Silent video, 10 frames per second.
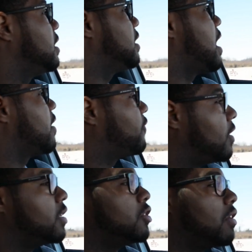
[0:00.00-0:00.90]
a lot of
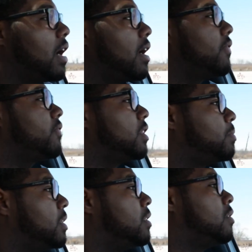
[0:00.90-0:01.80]
fun to drive. It's
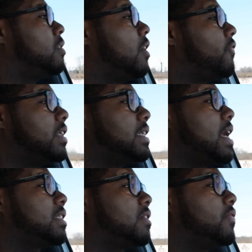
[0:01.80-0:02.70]
been a
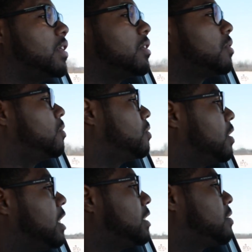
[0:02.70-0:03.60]
fantastic
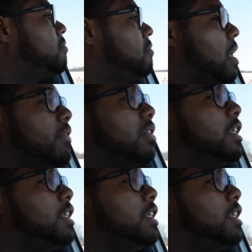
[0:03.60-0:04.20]
vehicle. It's never